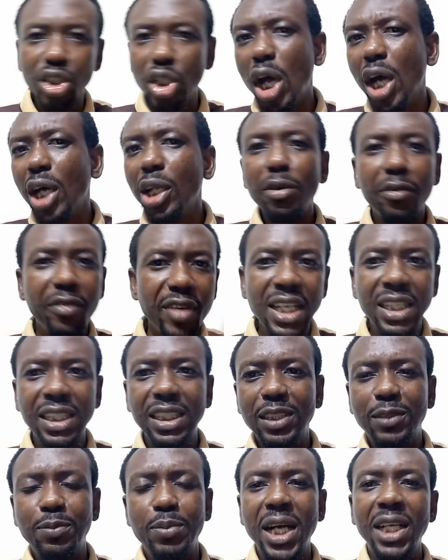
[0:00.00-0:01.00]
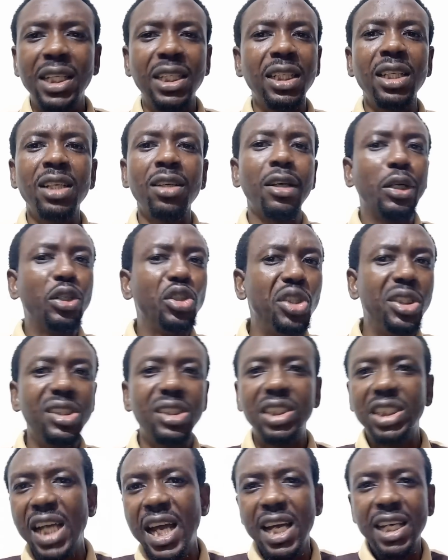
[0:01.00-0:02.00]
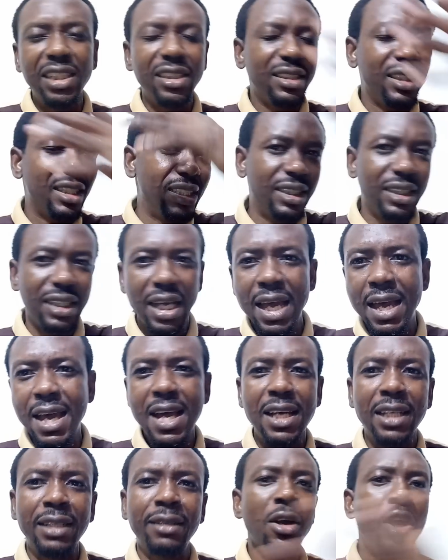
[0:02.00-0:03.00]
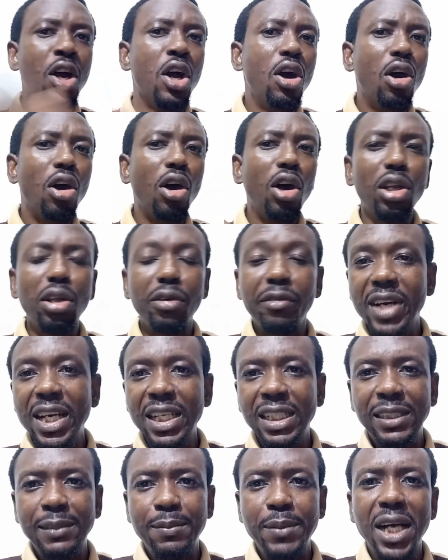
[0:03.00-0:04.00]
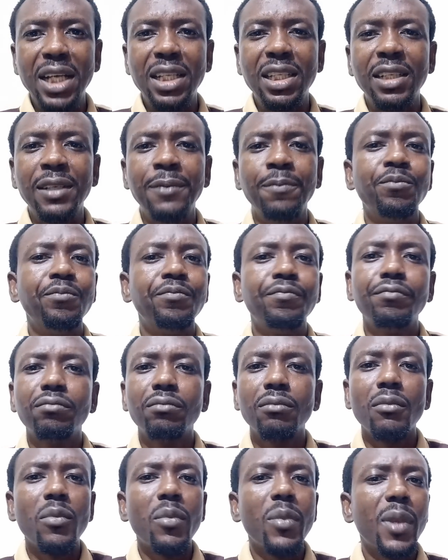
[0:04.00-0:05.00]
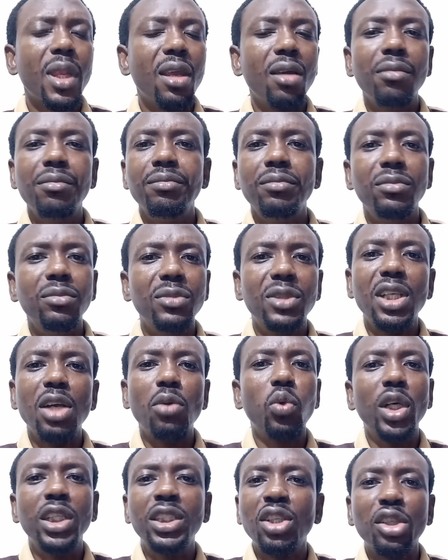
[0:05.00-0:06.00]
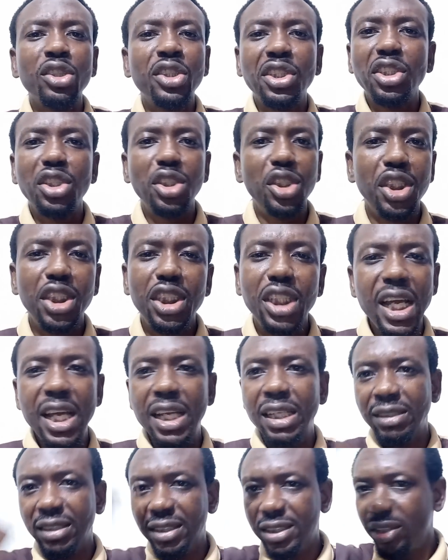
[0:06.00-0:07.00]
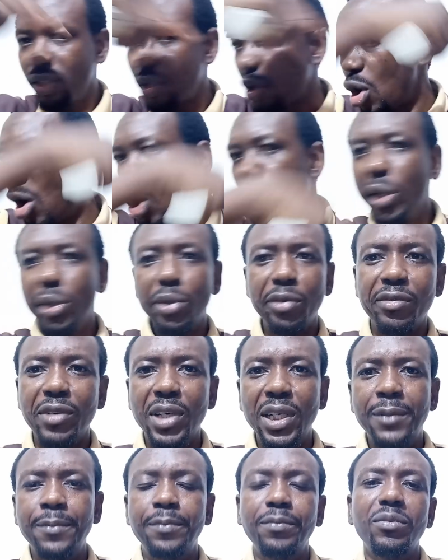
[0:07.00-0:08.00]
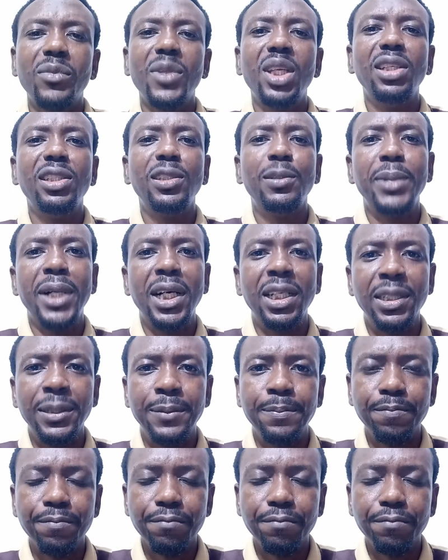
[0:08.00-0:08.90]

all over his body, his chest, his head, all over his body. There were just chains all over his body.